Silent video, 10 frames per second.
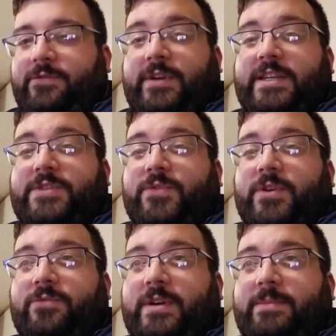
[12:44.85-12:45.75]
Greatest
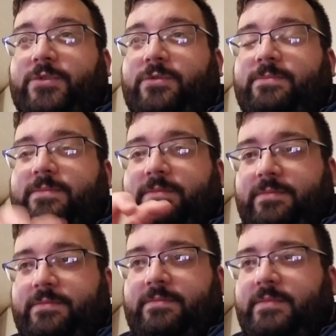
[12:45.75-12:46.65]
Royal Rumble,
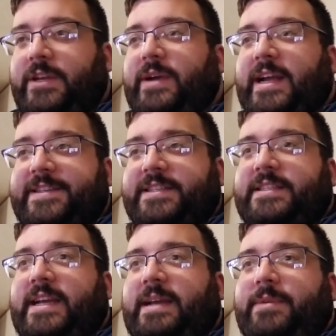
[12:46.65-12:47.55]
as
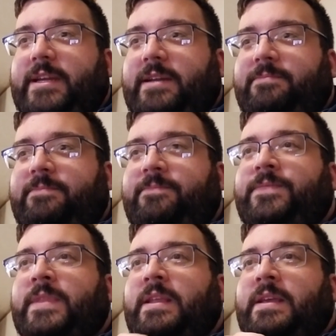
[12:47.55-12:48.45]
it's happening.
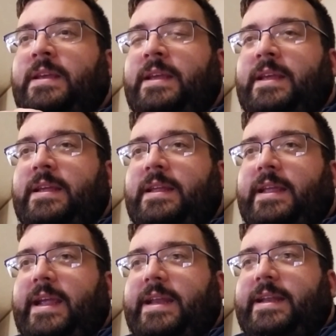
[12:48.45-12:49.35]

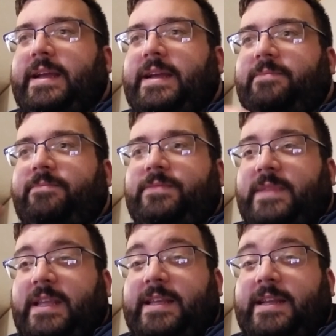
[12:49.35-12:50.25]
And
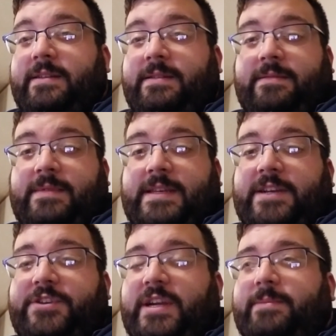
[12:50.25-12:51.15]
then
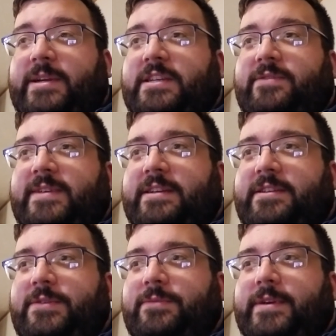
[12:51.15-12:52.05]
DJ and myself are going
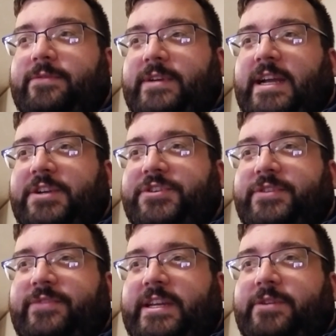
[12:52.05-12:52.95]
to do a
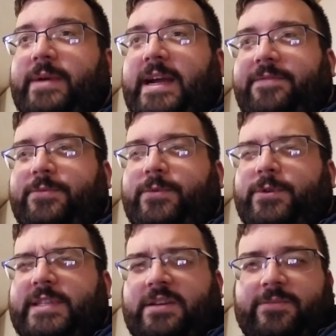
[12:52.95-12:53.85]
reaction video
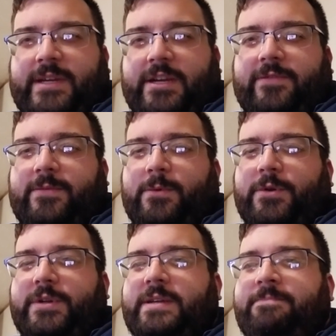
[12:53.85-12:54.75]
afterwards after we get off
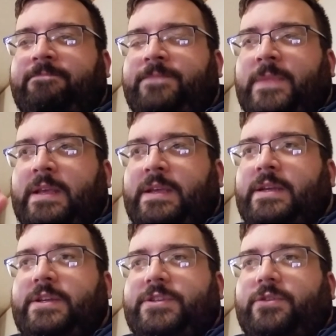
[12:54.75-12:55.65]
work.
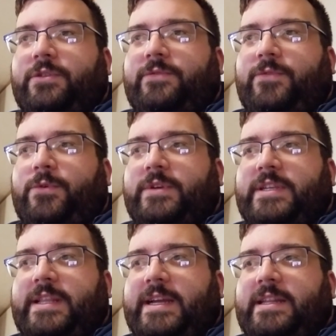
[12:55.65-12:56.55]
So look forward
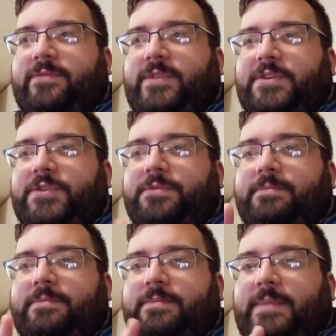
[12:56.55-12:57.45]
to that in the future.
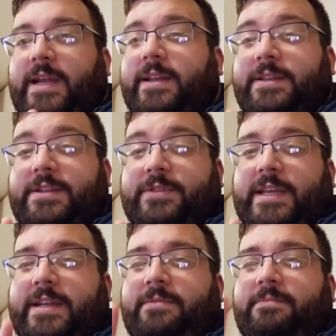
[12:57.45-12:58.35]
And until
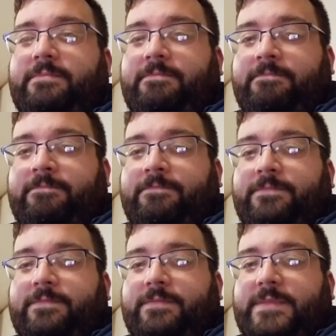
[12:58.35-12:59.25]
then,
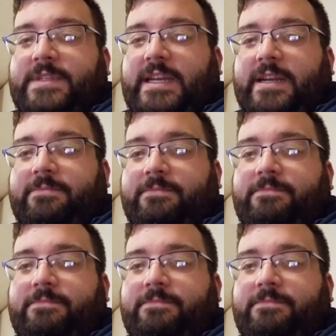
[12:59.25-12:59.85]
see ya.